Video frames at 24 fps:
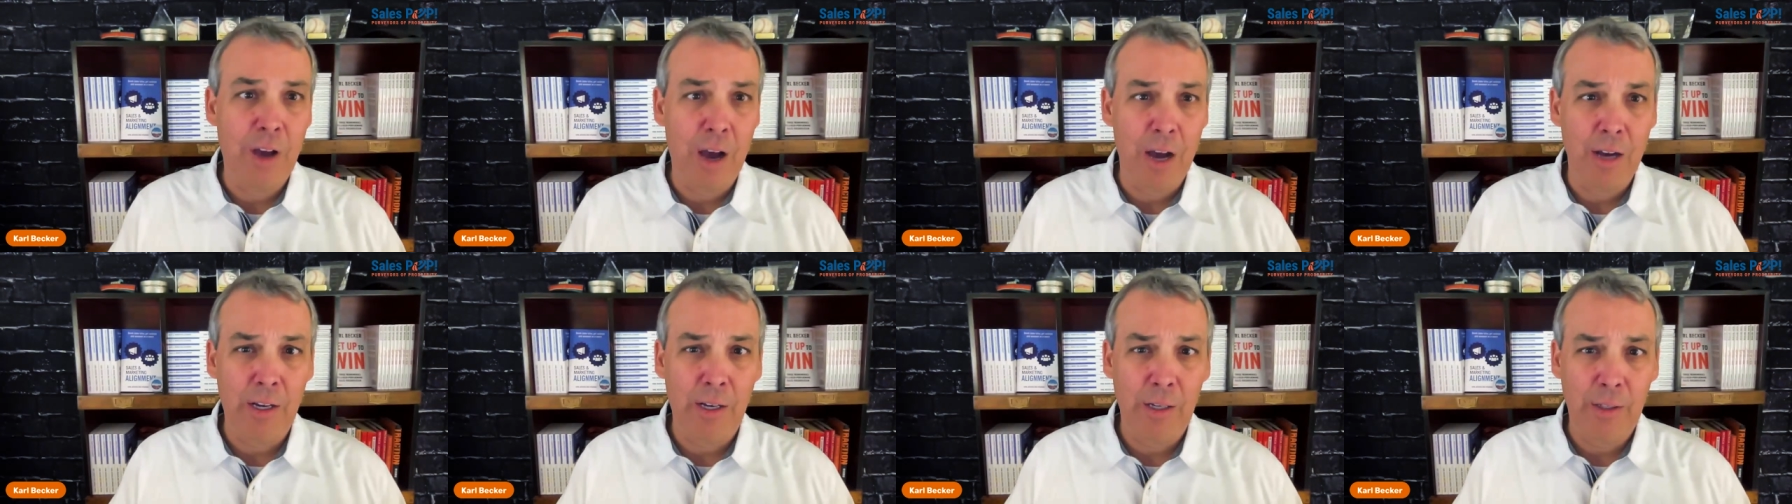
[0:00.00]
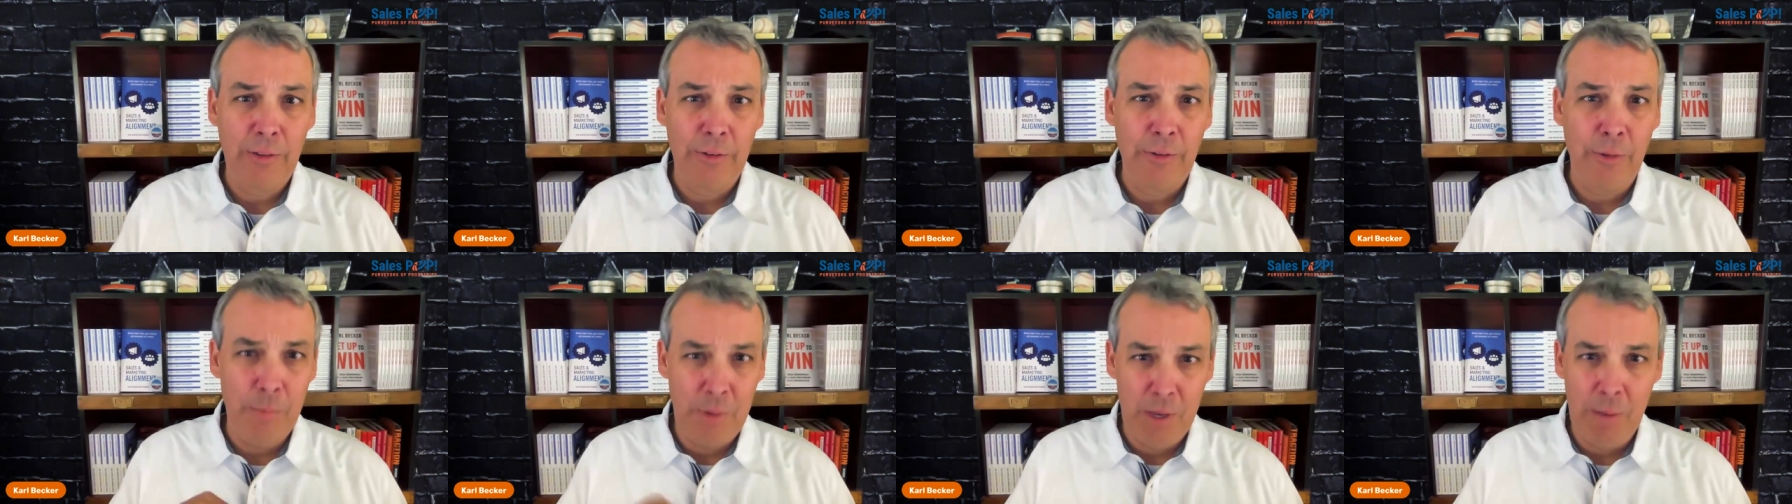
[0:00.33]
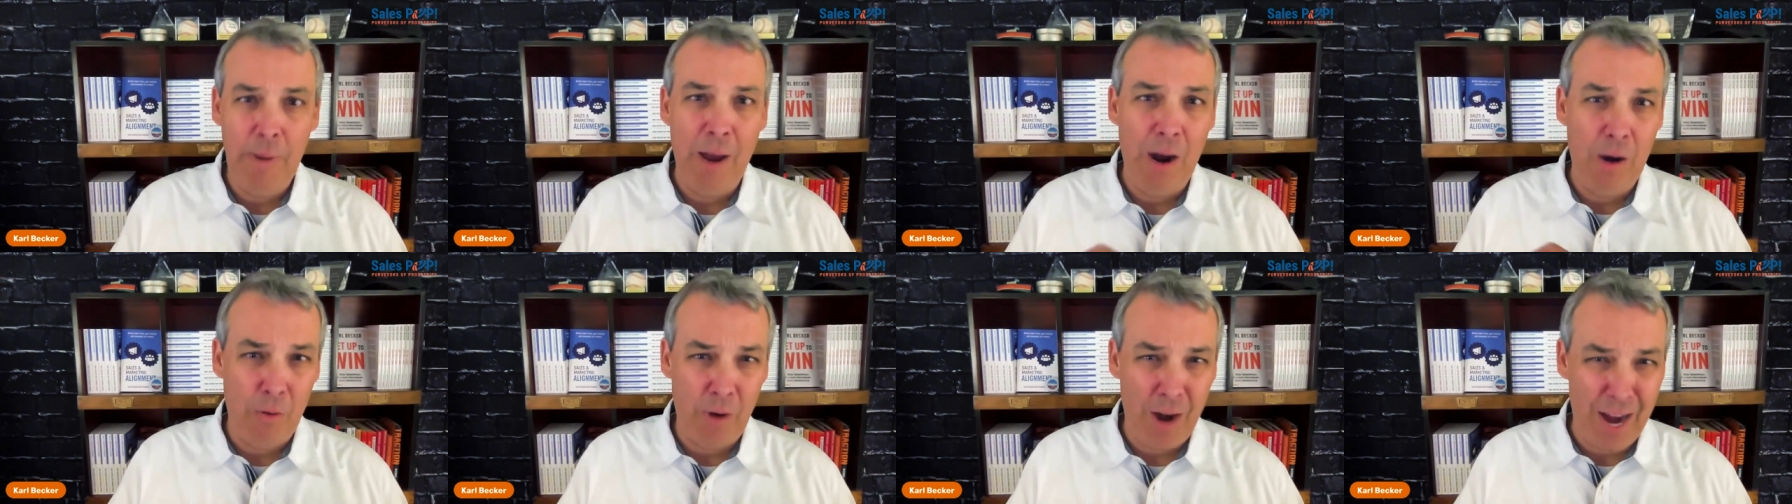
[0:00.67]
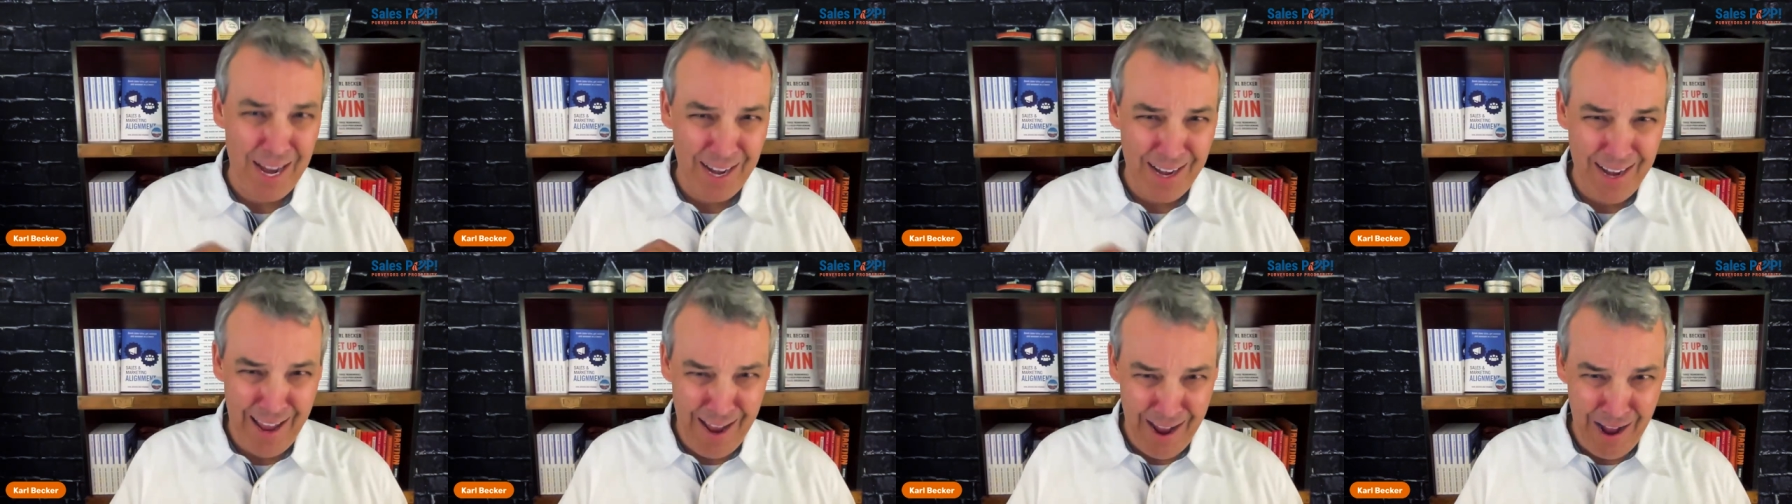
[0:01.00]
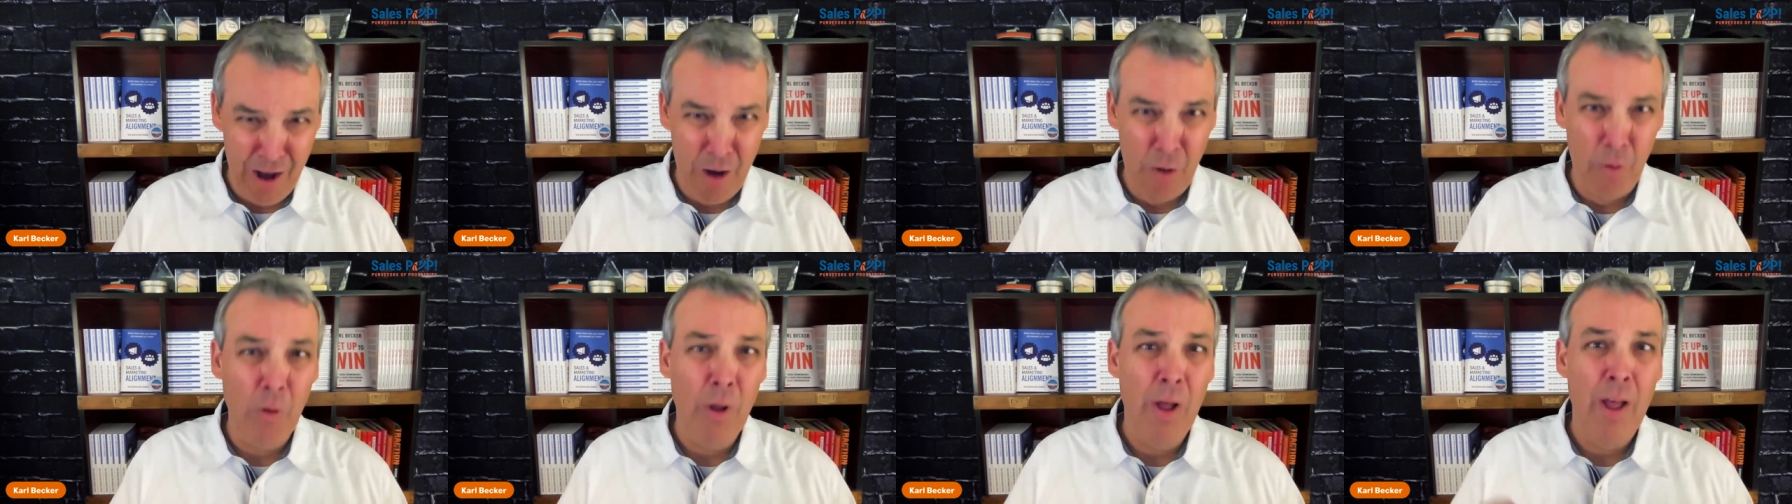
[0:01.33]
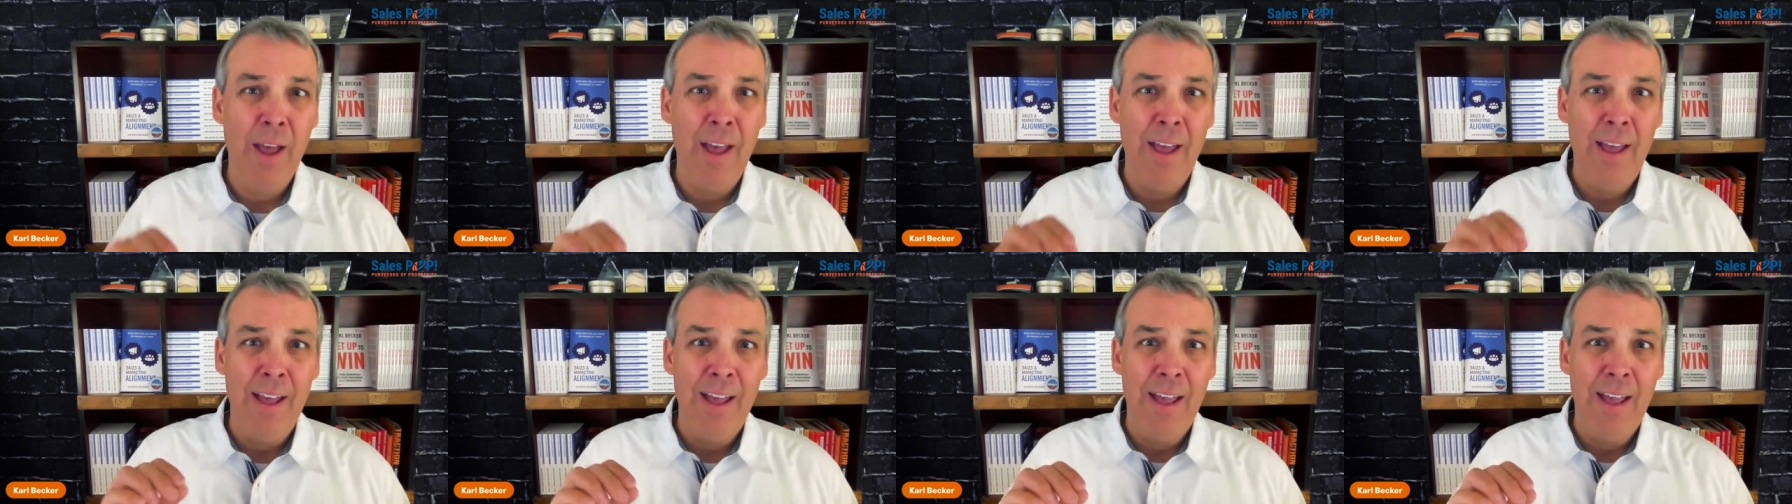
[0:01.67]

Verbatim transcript: to talk to me right. about right now.